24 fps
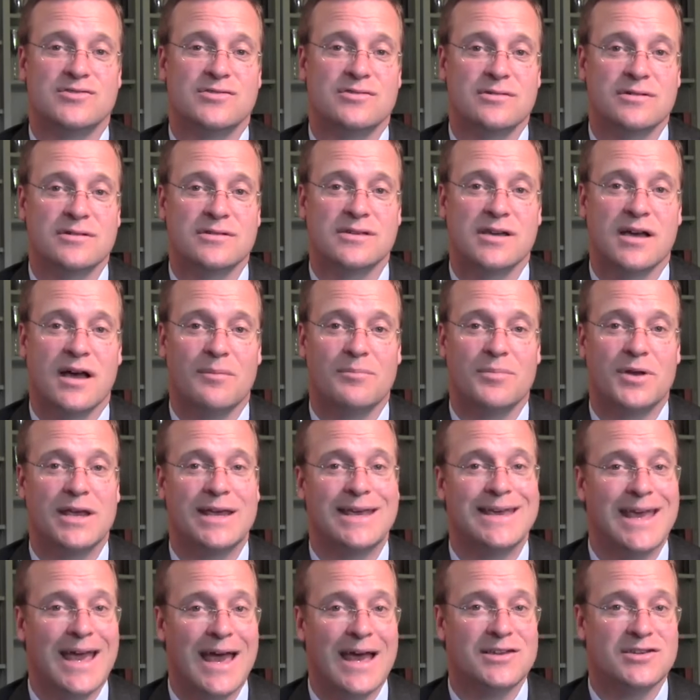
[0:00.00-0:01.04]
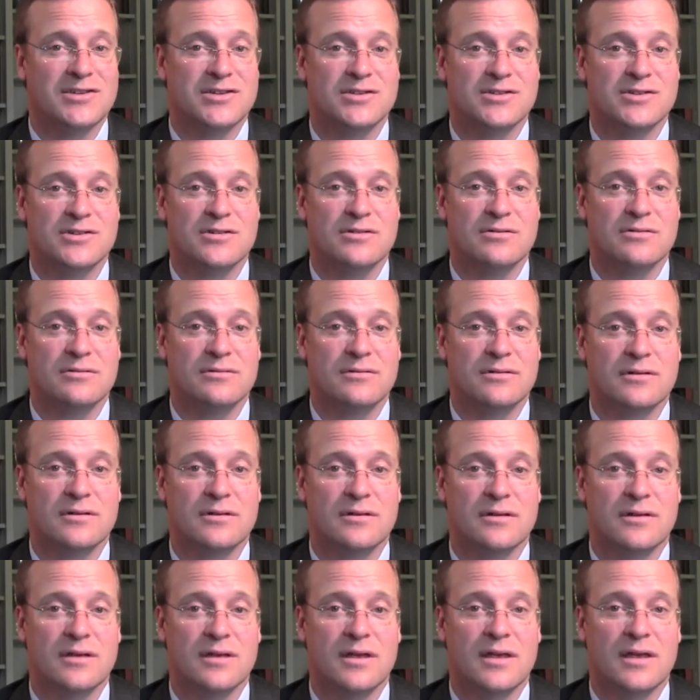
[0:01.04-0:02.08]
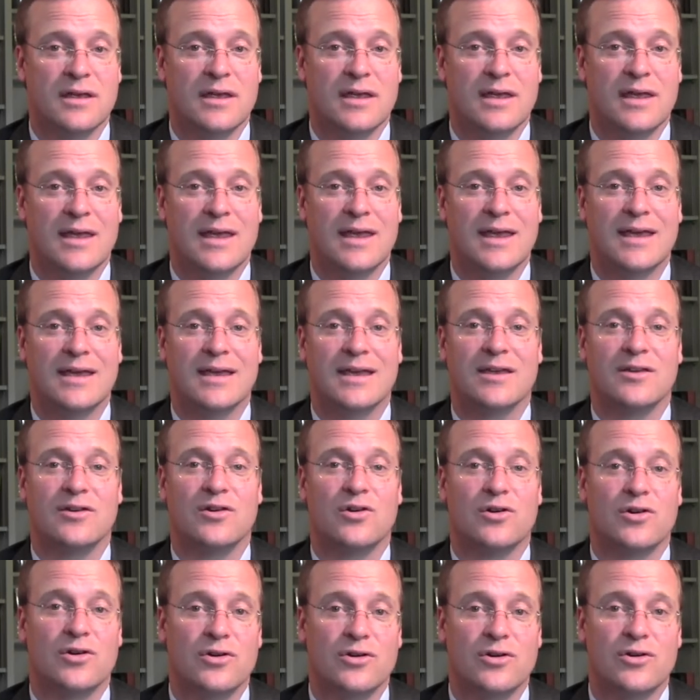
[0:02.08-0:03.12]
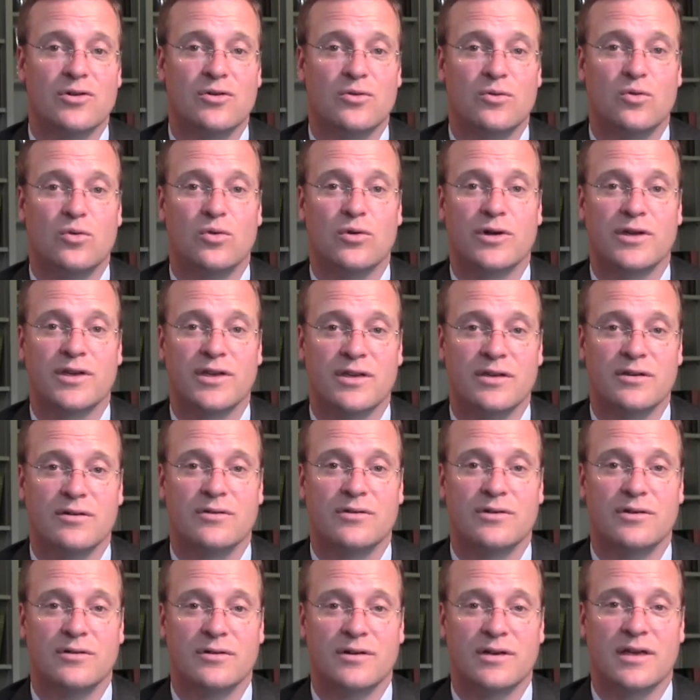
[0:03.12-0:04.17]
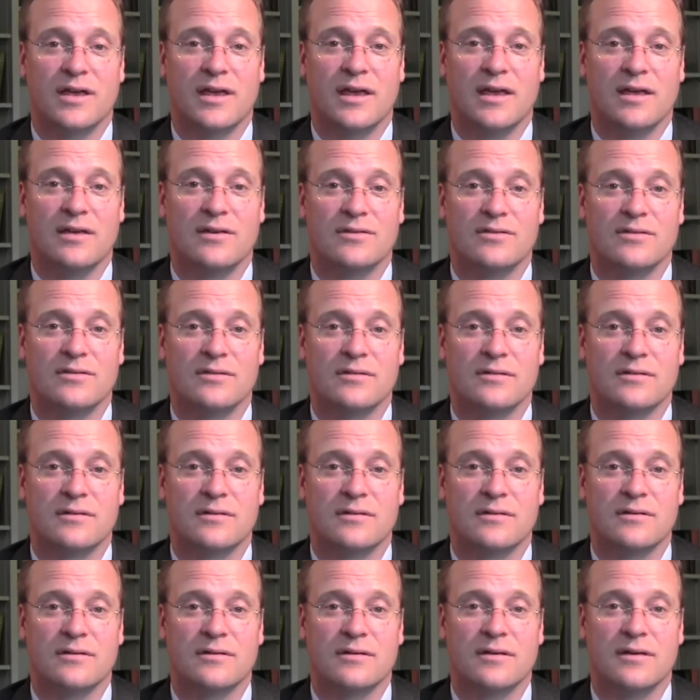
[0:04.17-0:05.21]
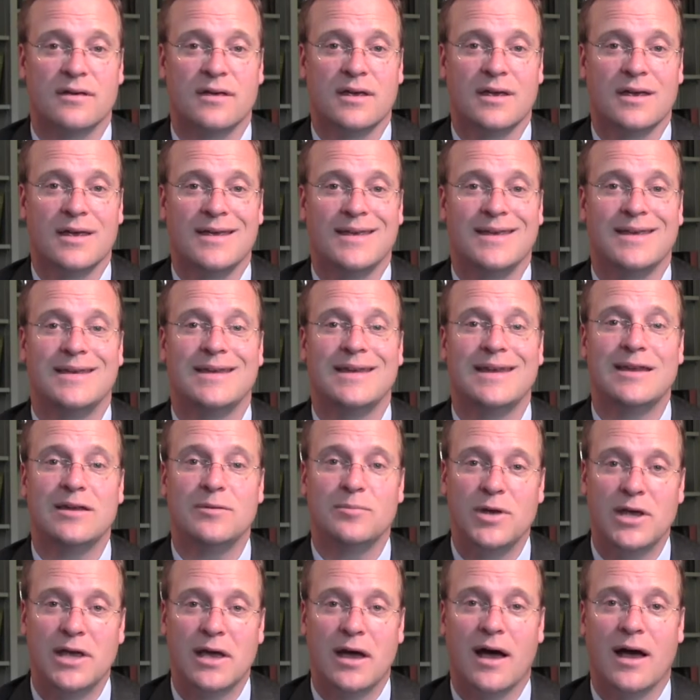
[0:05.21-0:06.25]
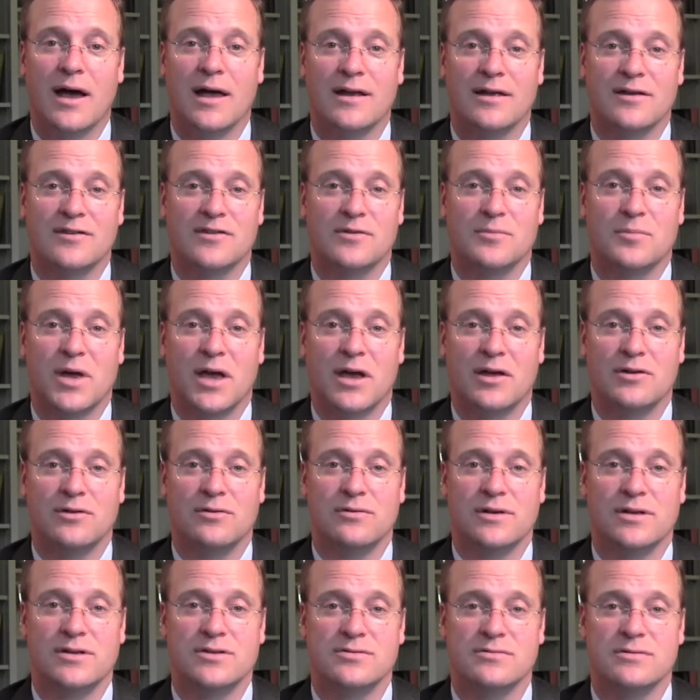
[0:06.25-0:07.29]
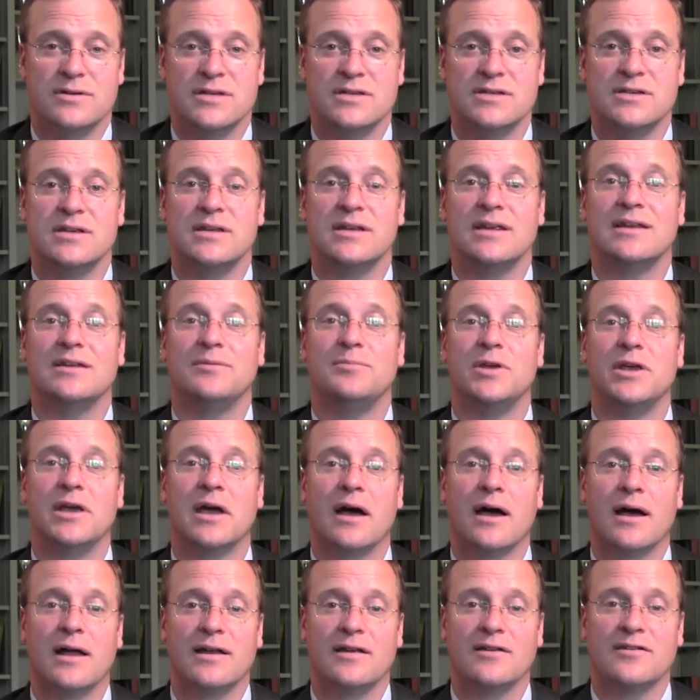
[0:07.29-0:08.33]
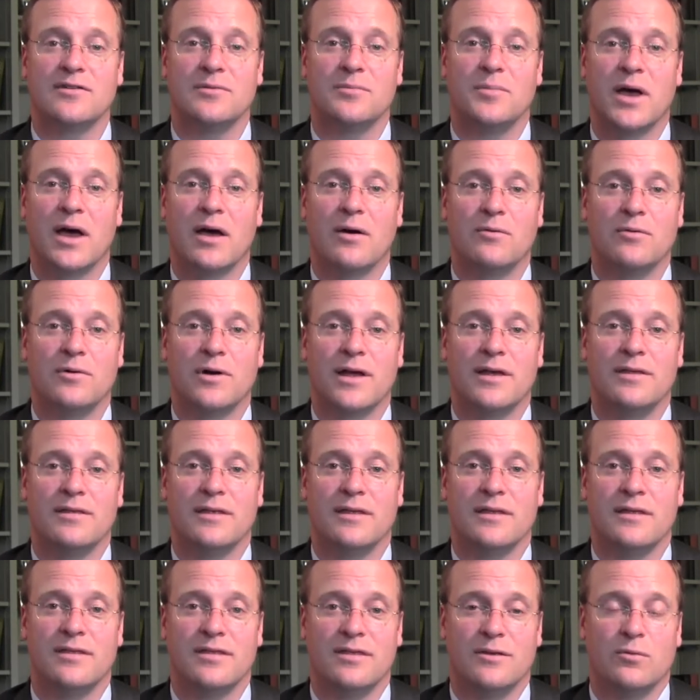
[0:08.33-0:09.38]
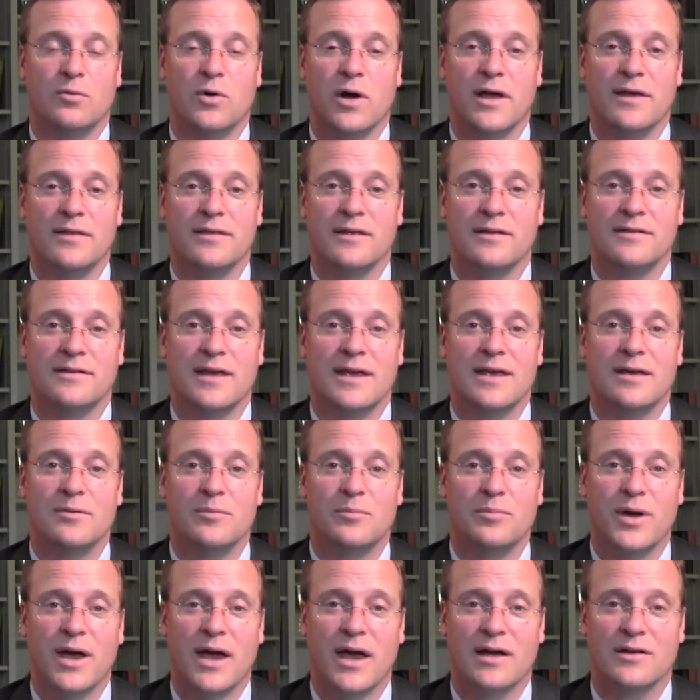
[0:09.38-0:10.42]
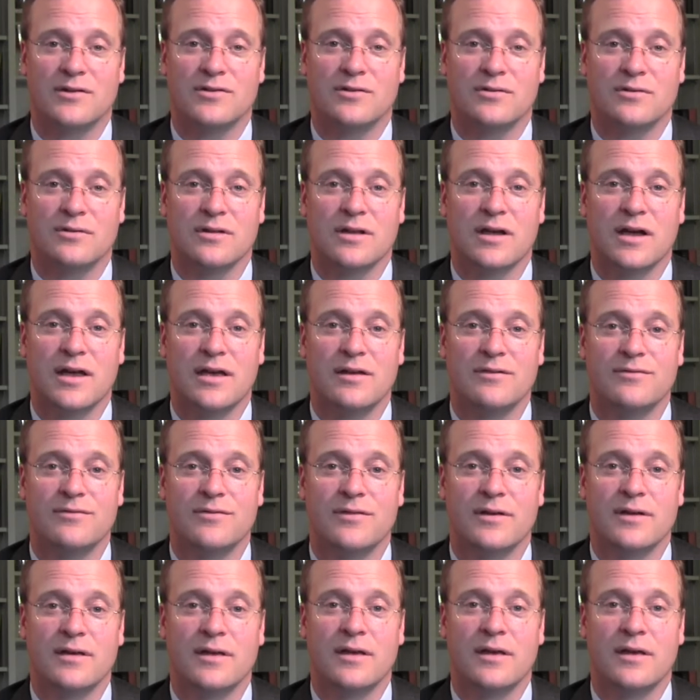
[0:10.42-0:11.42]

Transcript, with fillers: insurance company catches you, it can hurt or kill your case. You need to be honest about your injuries. You need to be honest about way, the way that they impact your life.